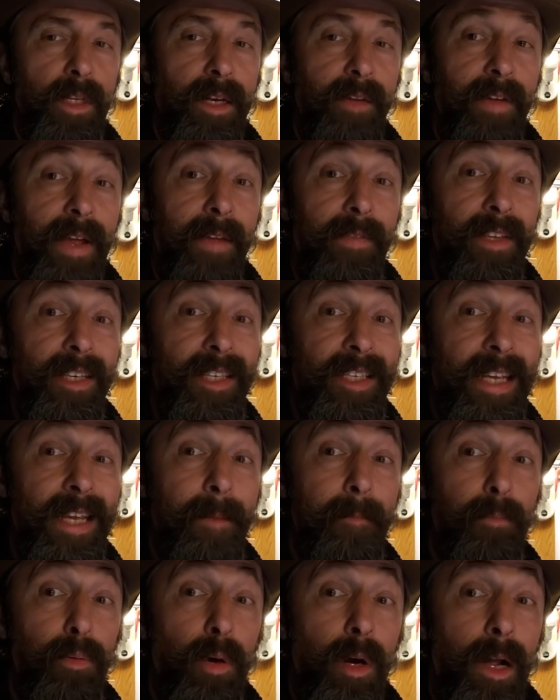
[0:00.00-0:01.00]
that have had the
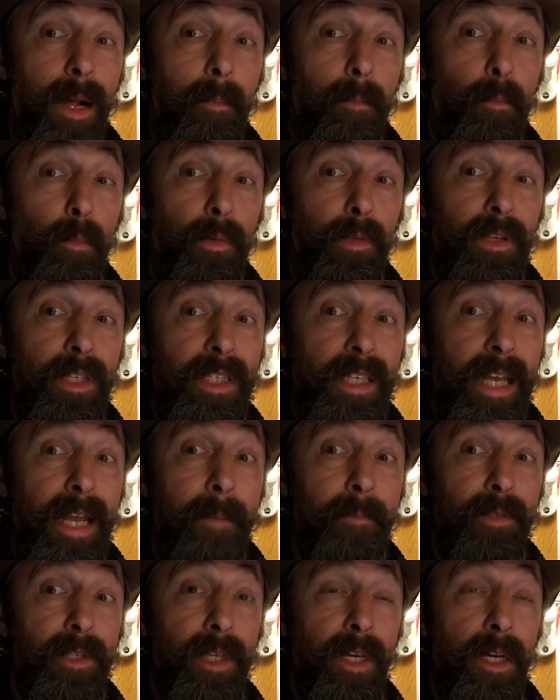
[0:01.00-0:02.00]
same problem with the
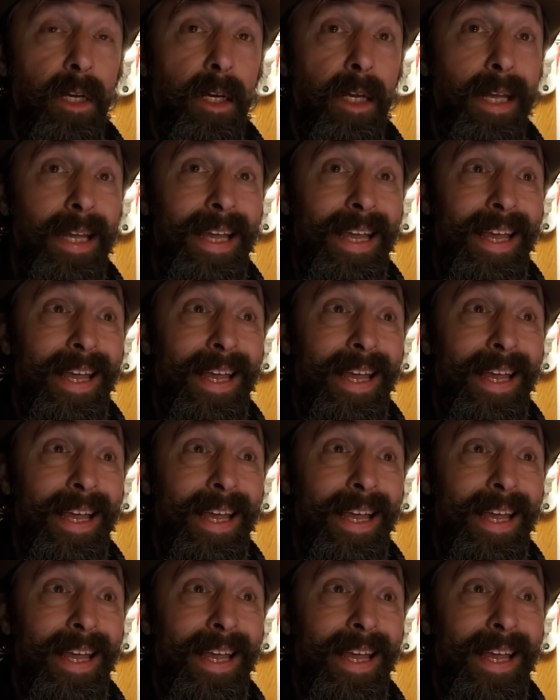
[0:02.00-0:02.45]
Samsung